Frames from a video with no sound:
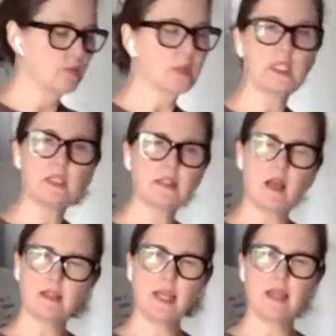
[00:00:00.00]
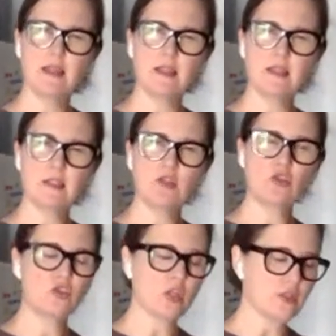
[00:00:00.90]
We're going to saute
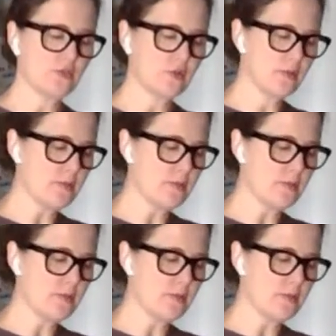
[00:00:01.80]
this just for a